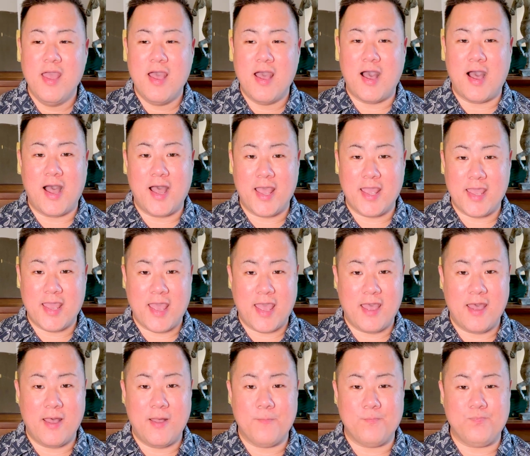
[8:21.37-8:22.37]
I
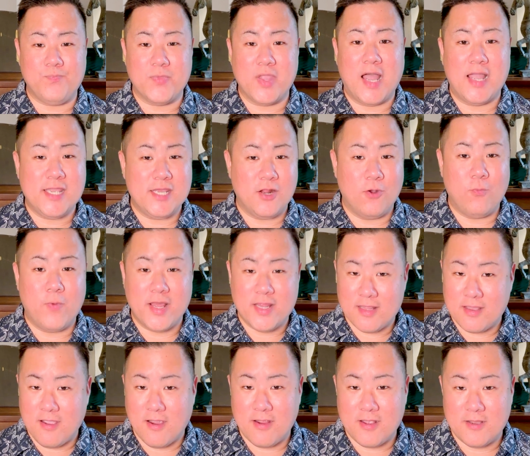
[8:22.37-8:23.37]
am, when the
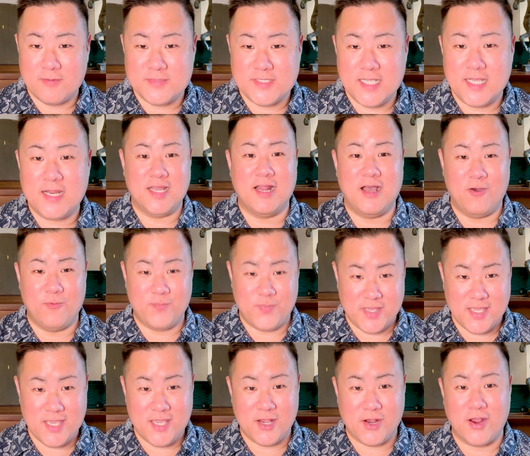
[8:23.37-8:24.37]
car comes in, I'll be
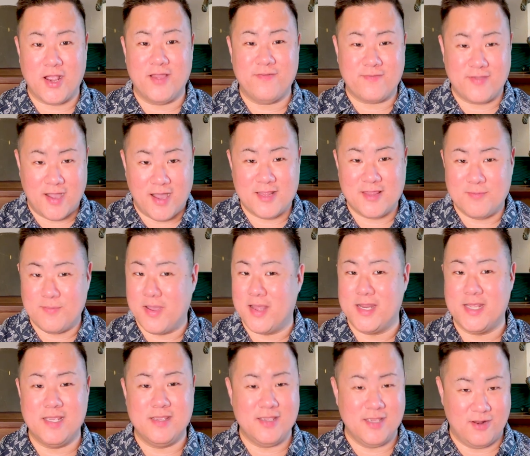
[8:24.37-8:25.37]
here. I've got the
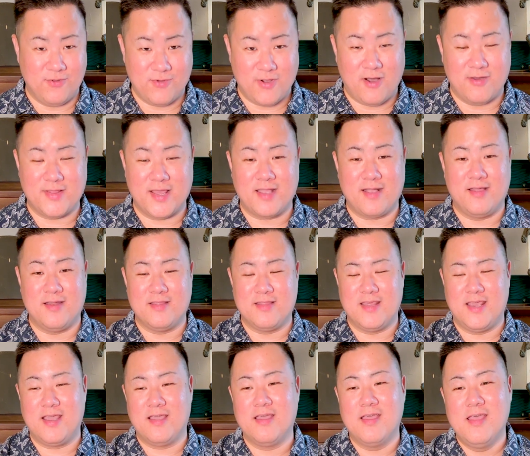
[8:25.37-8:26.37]
money, all that kind of
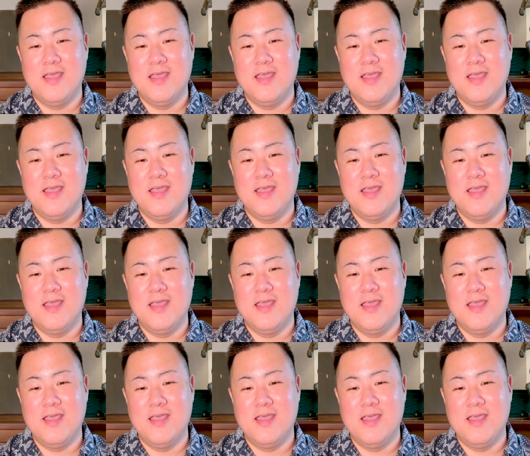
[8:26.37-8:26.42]
thing.